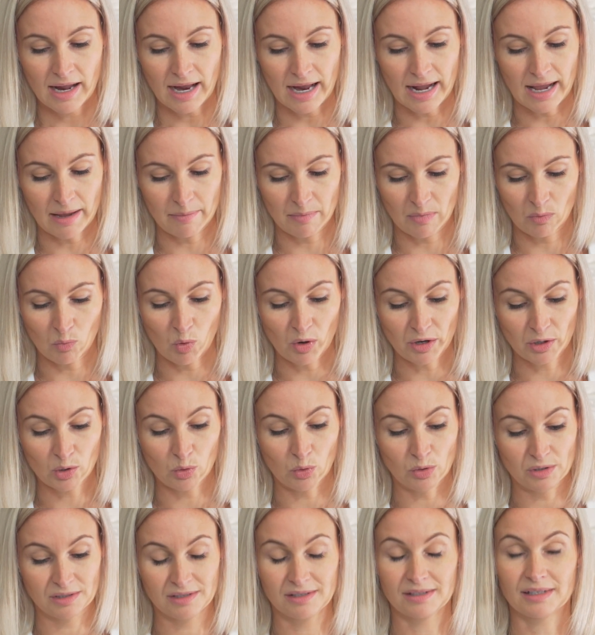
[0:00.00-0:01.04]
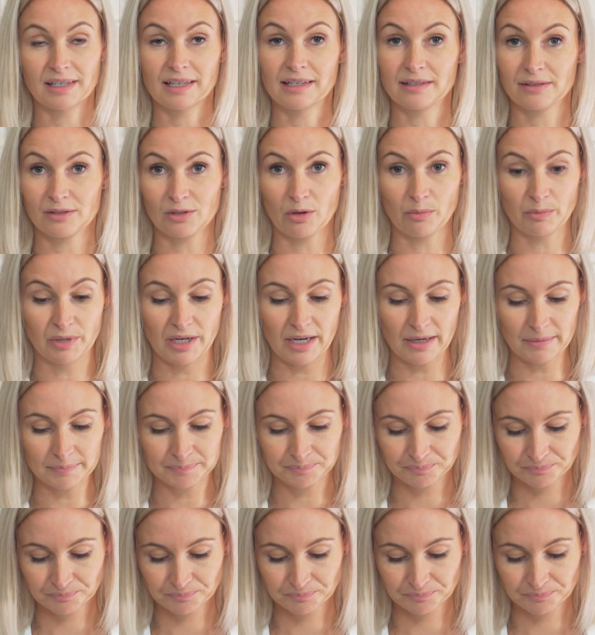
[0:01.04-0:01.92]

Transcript: the insomnia.